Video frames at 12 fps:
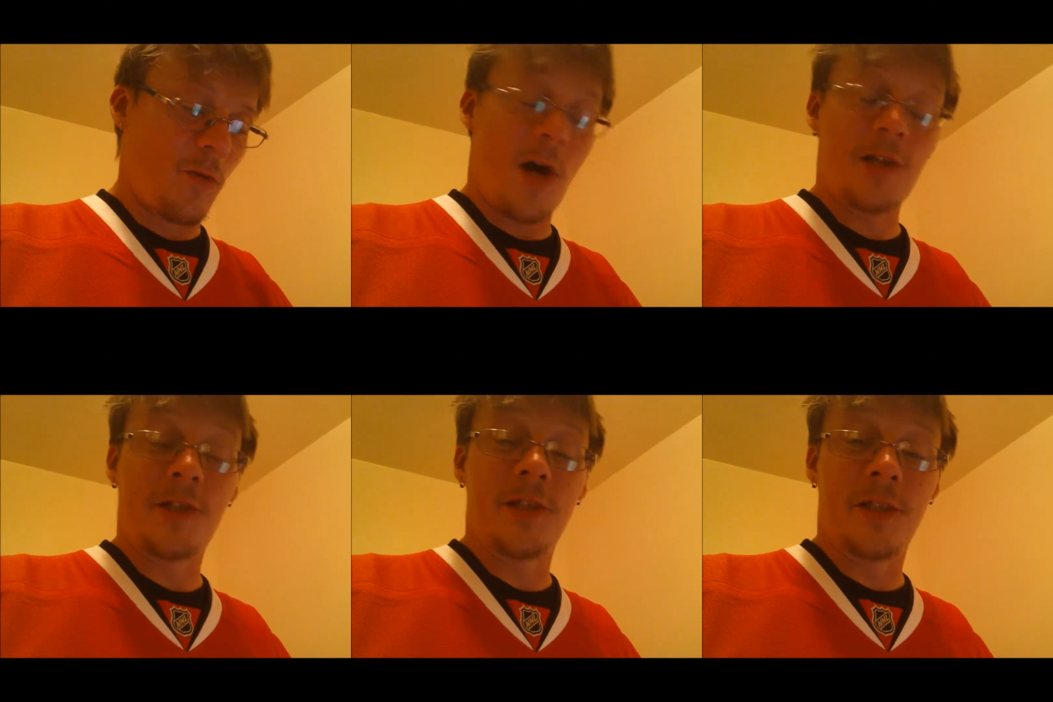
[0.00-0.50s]

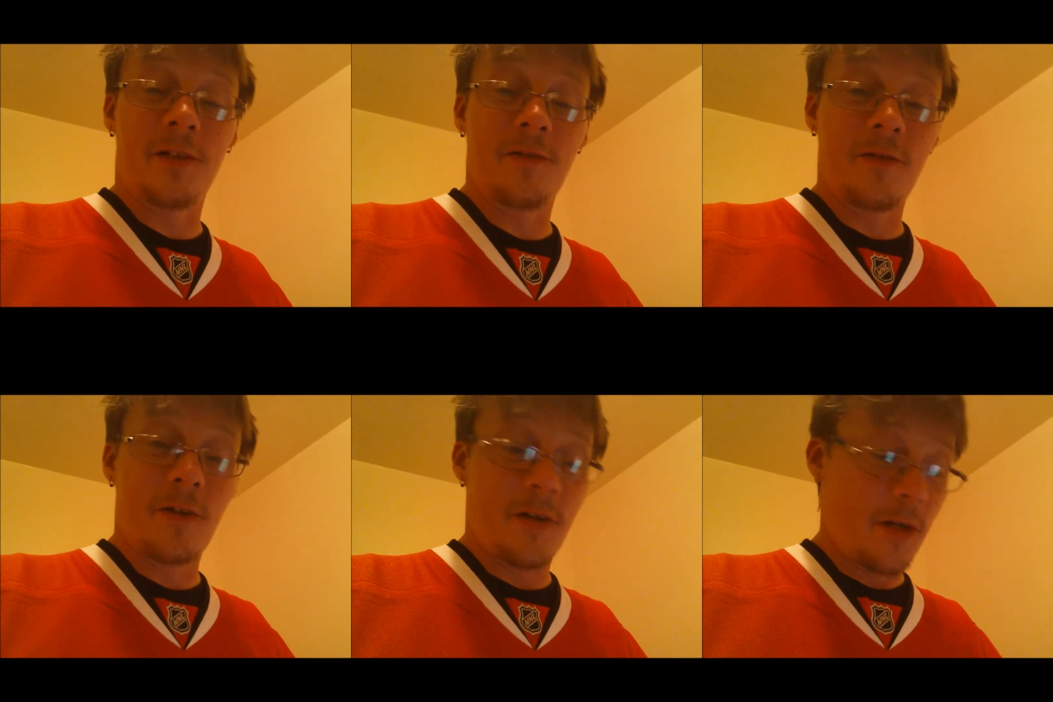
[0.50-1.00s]

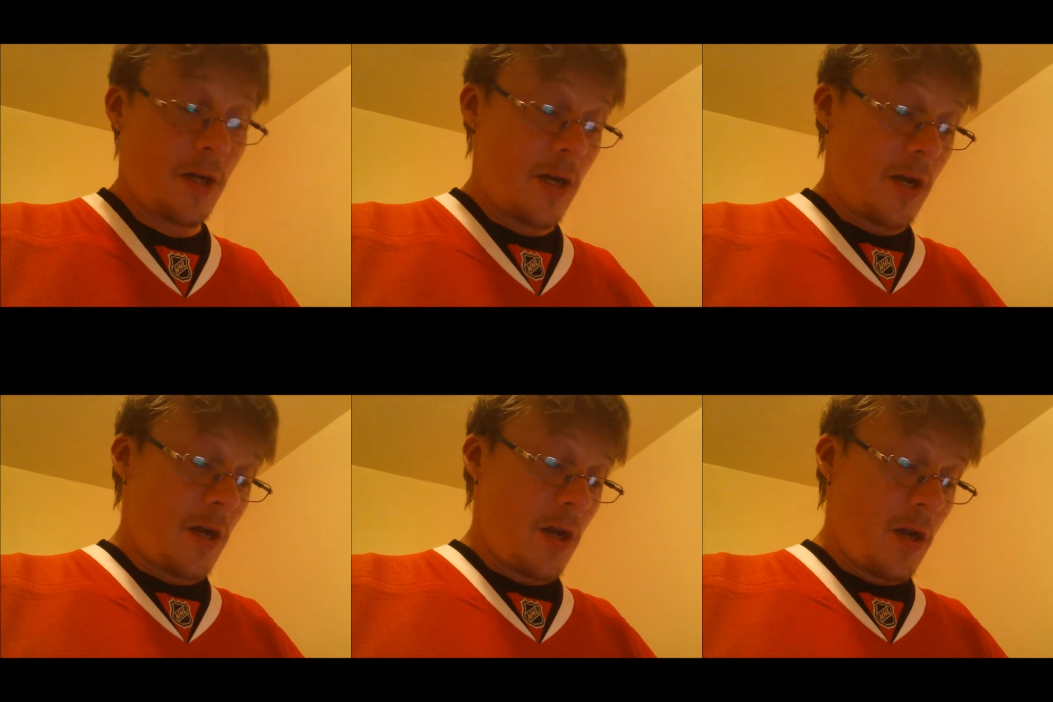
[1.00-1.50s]
Washington
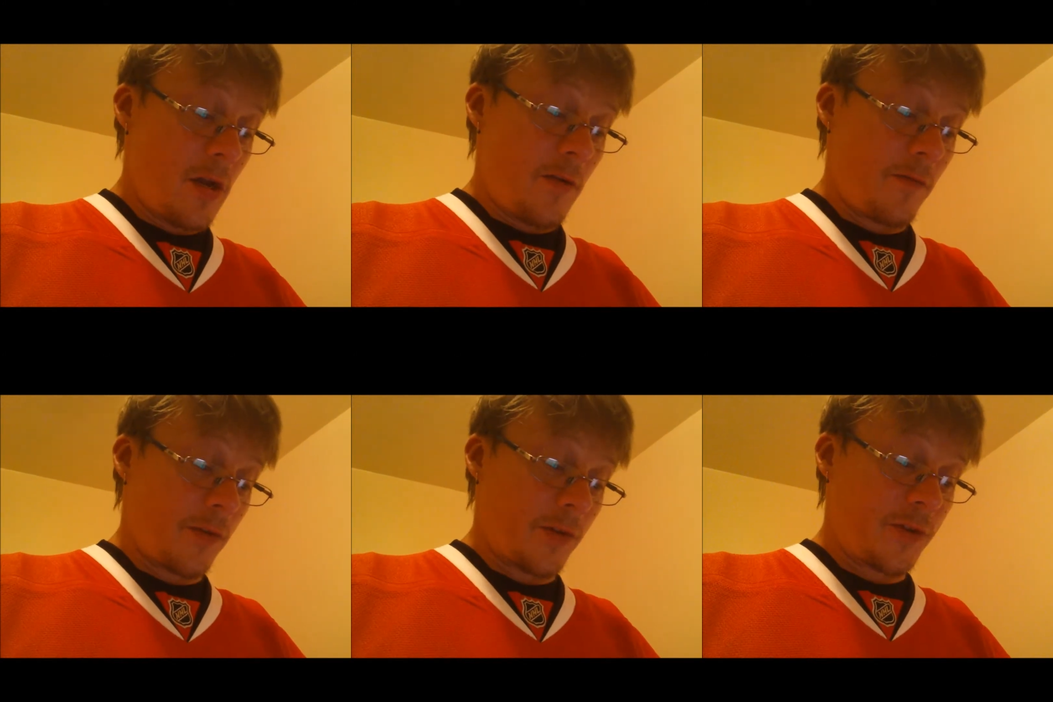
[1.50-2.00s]

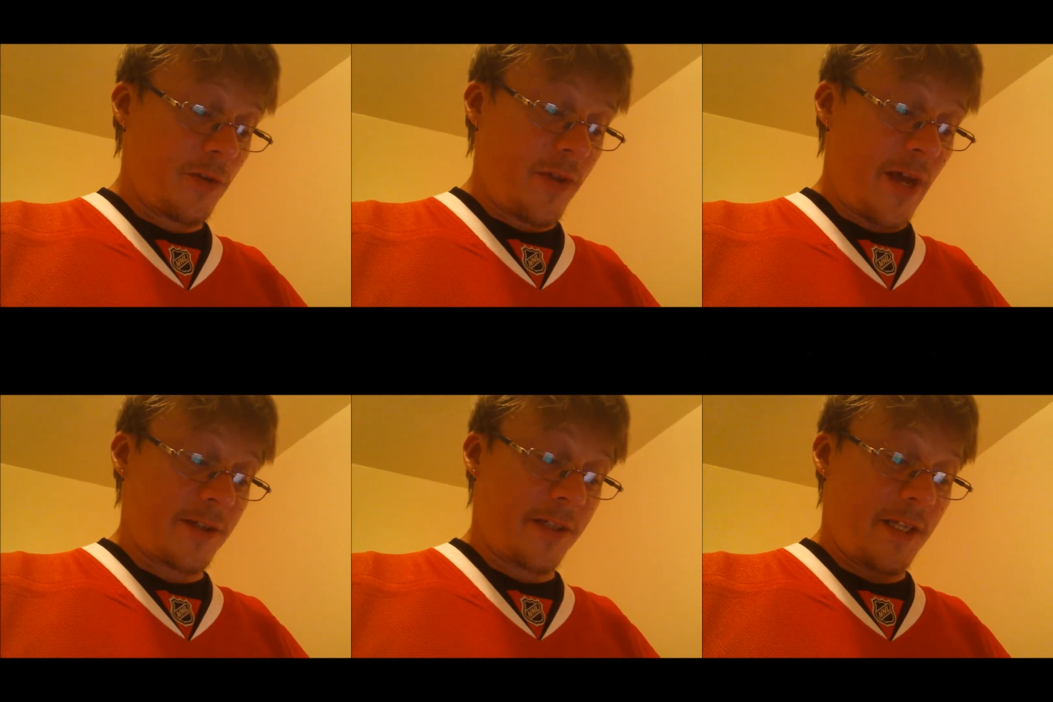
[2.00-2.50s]
for a
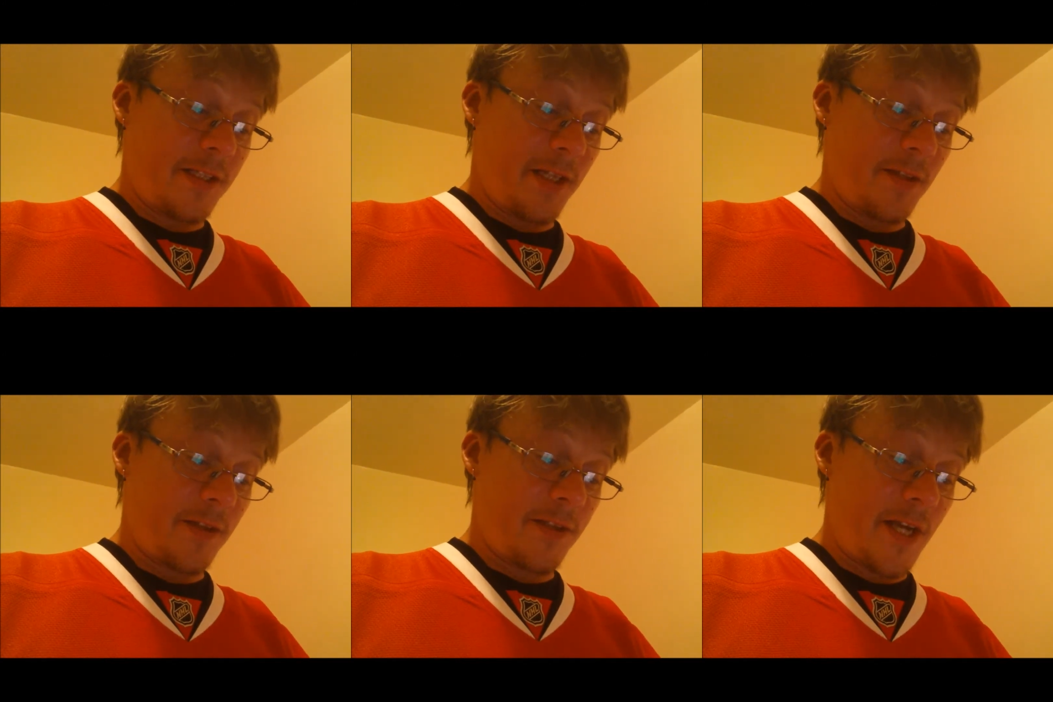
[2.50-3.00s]

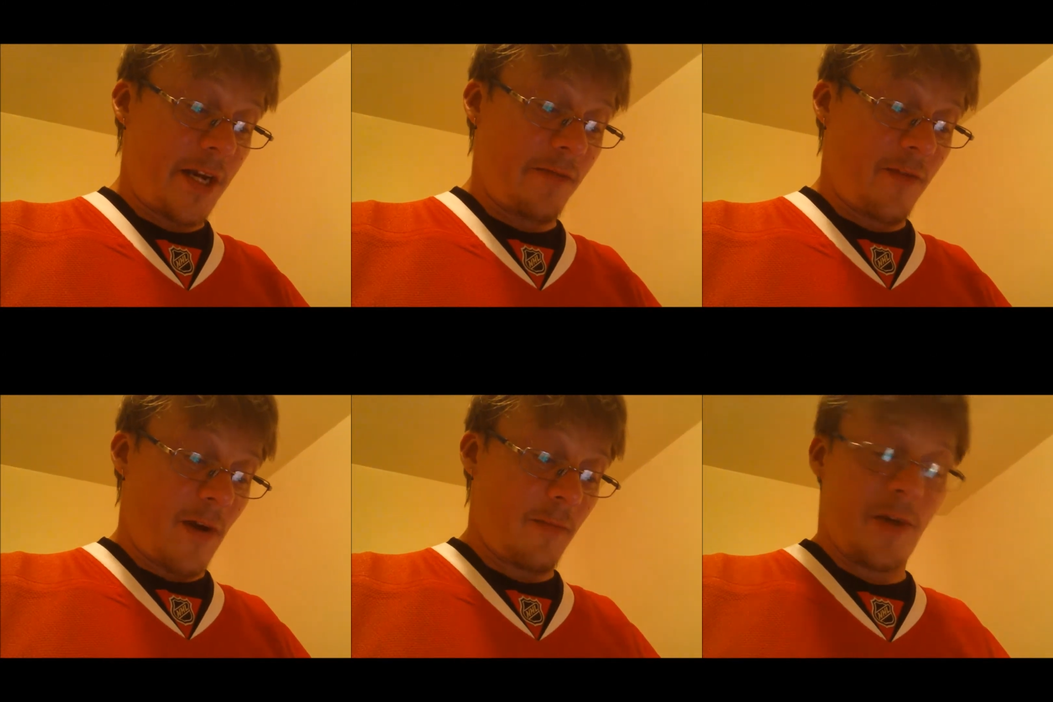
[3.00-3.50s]
2018
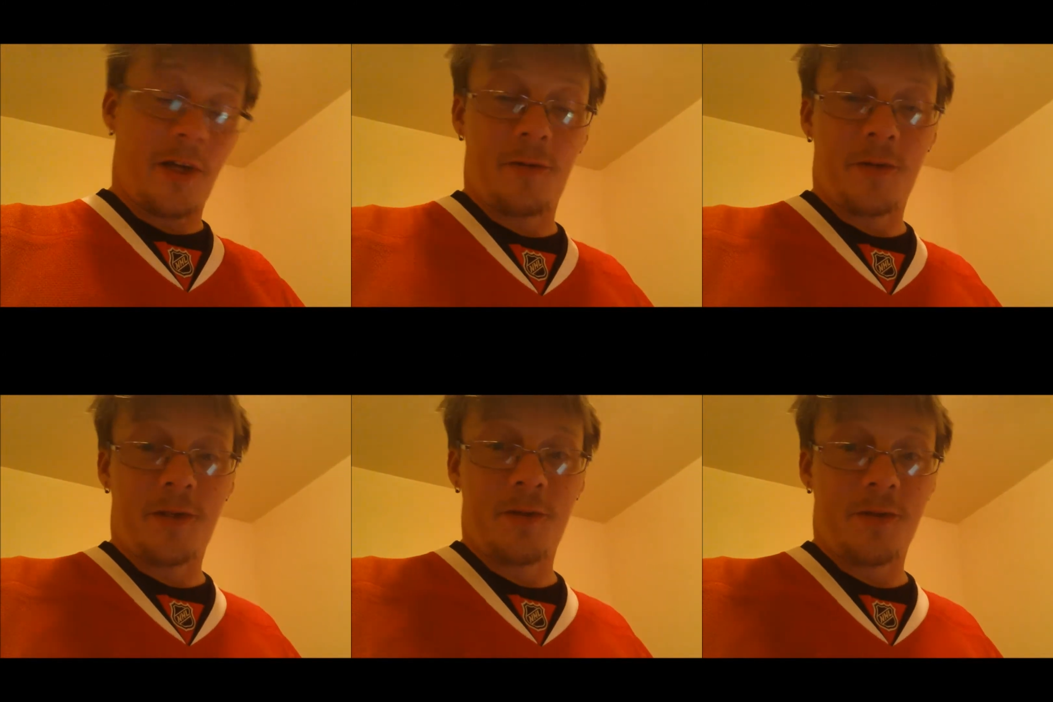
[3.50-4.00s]
second round pick,
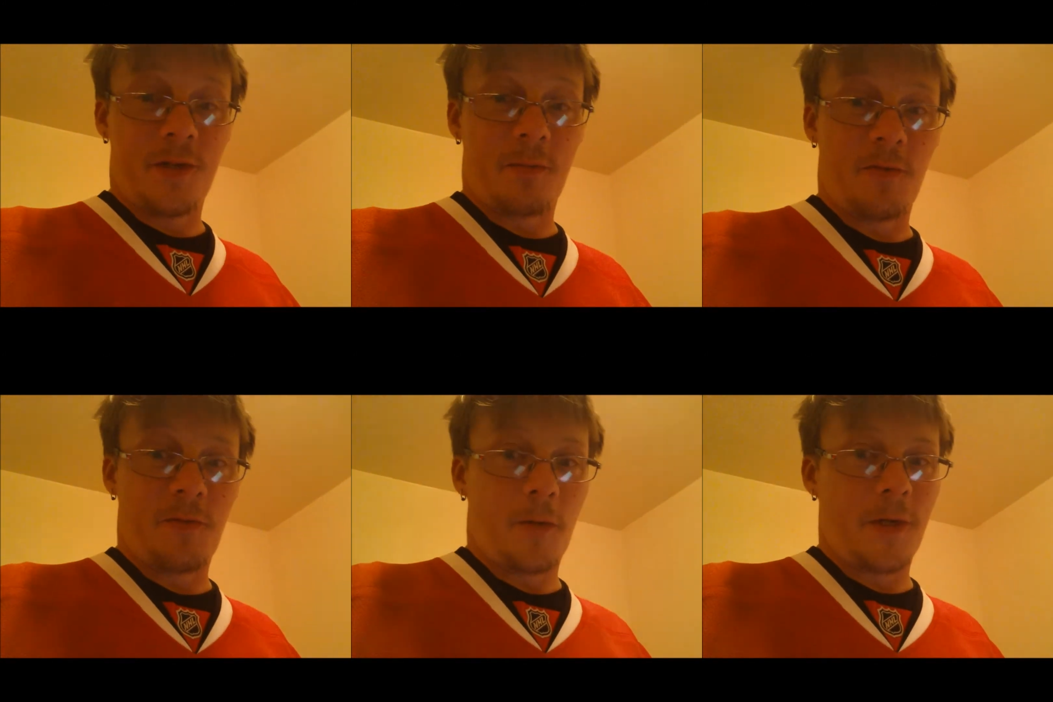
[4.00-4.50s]
which was
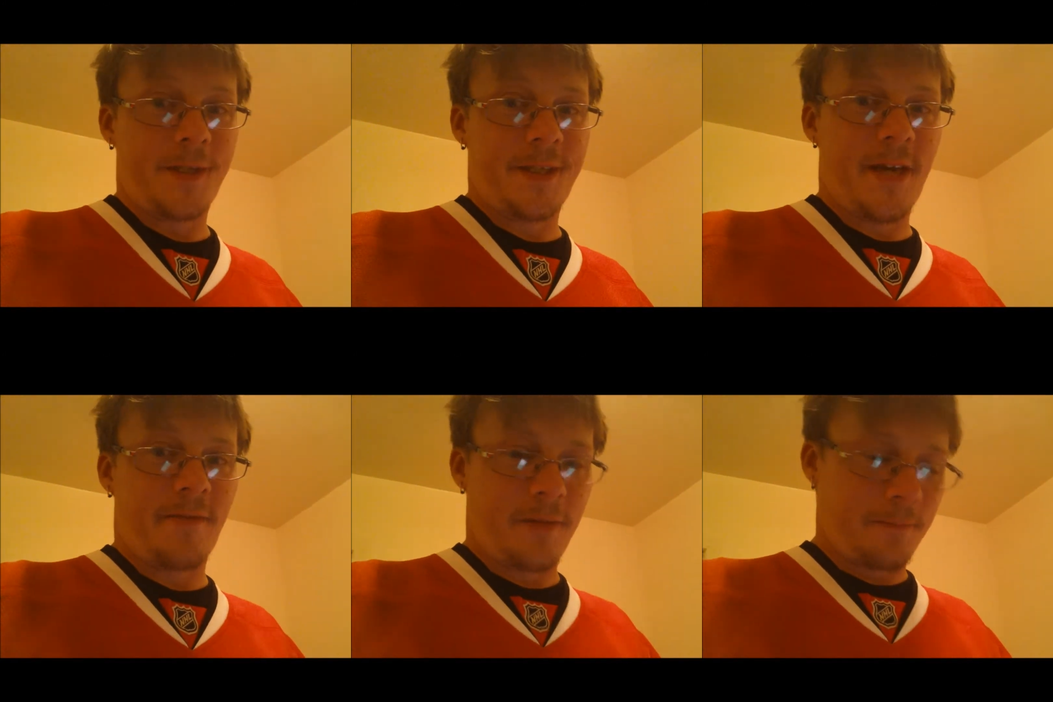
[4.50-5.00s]
number
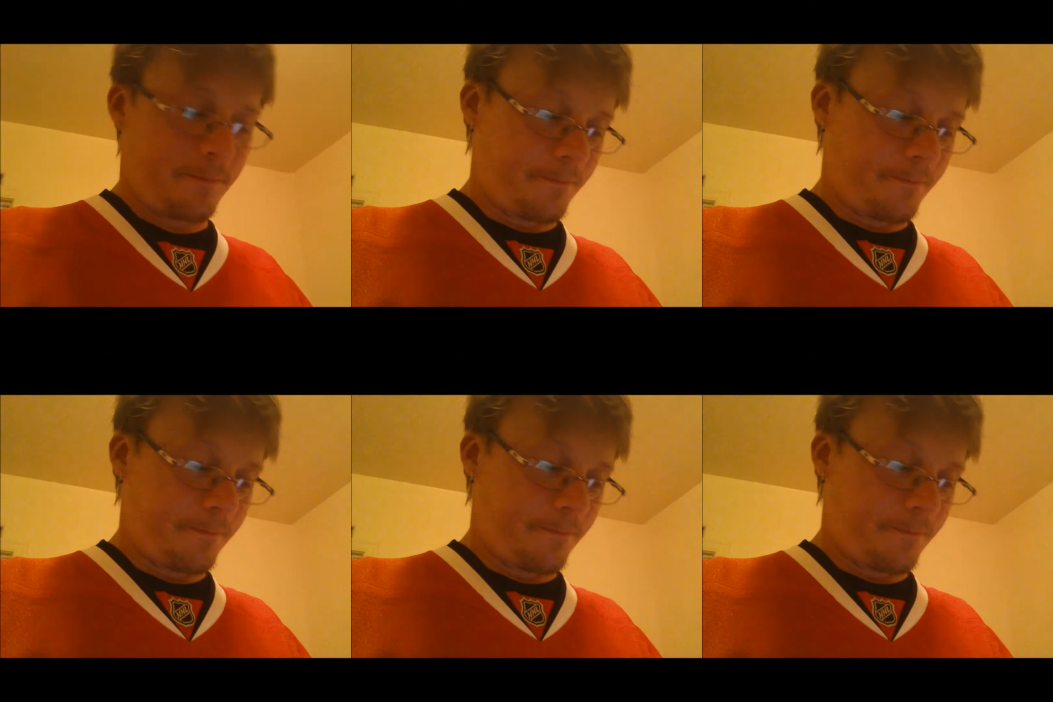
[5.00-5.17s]
47.